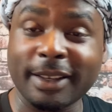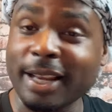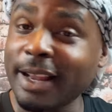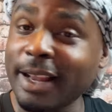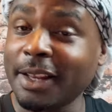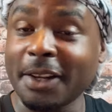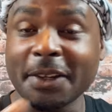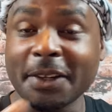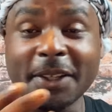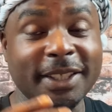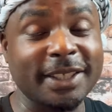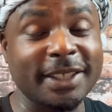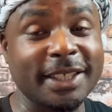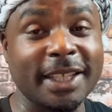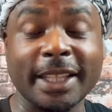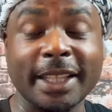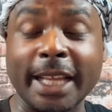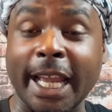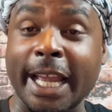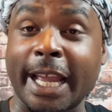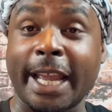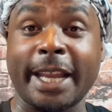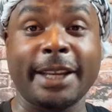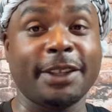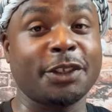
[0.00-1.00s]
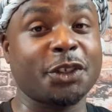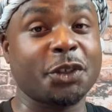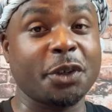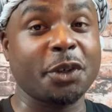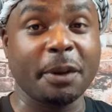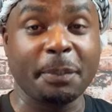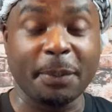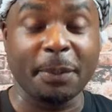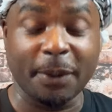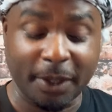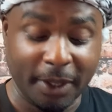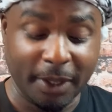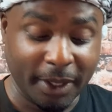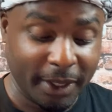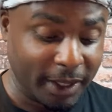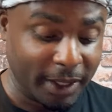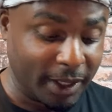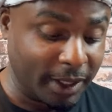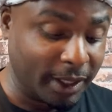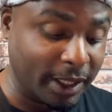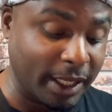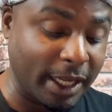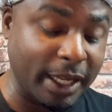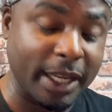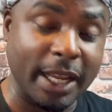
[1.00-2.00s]
telling each other I ain't tripping.
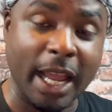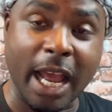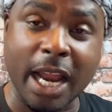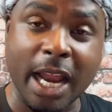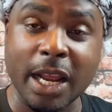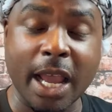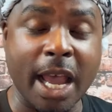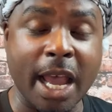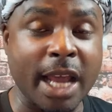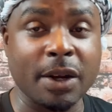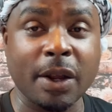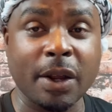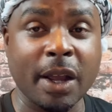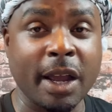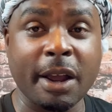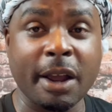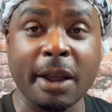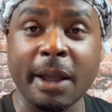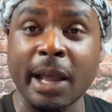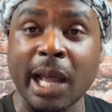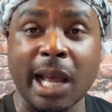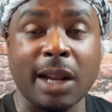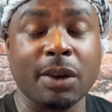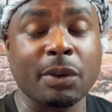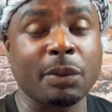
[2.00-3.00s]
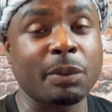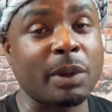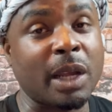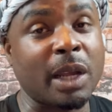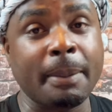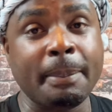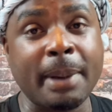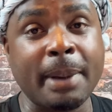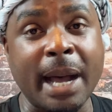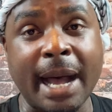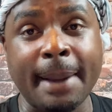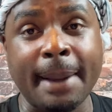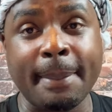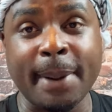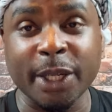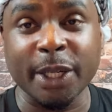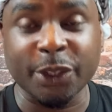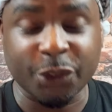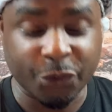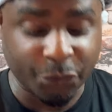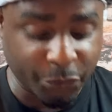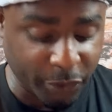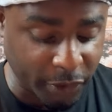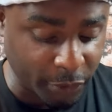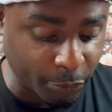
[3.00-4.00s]
Yeah, I, I don't. I don't abide by the
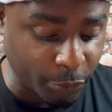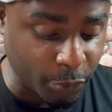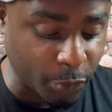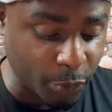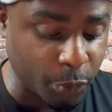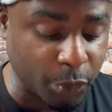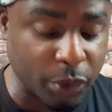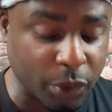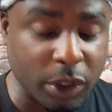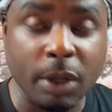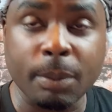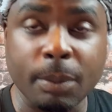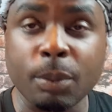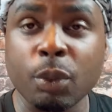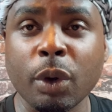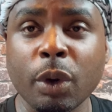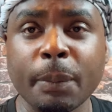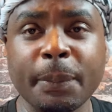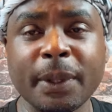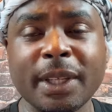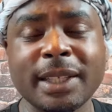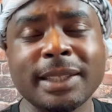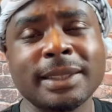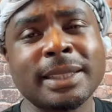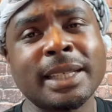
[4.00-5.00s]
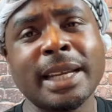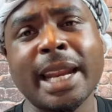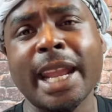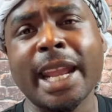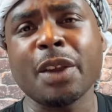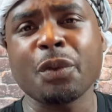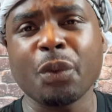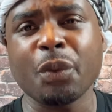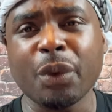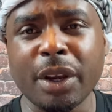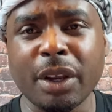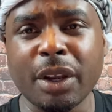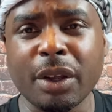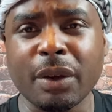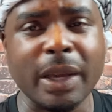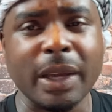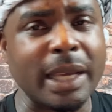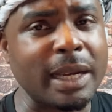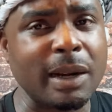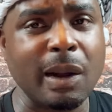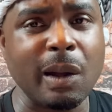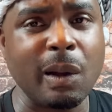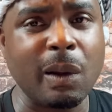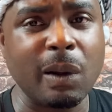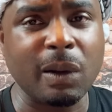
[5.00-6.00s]
street rules no more because it ain't real
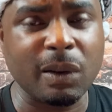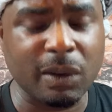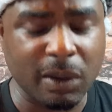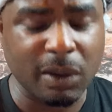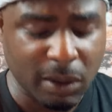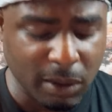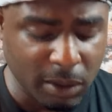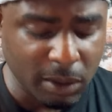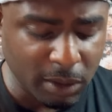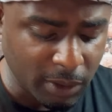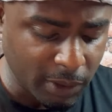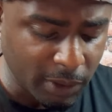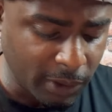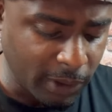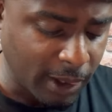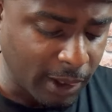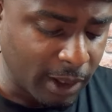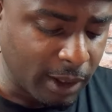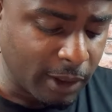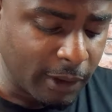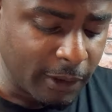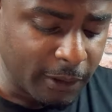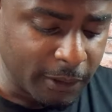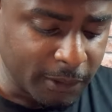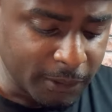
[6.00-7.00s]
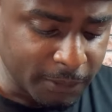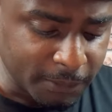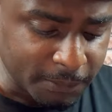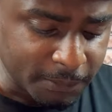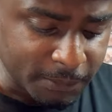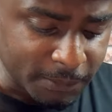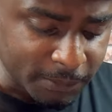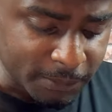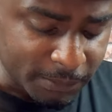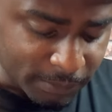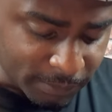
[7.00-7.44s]
at all. If the streets are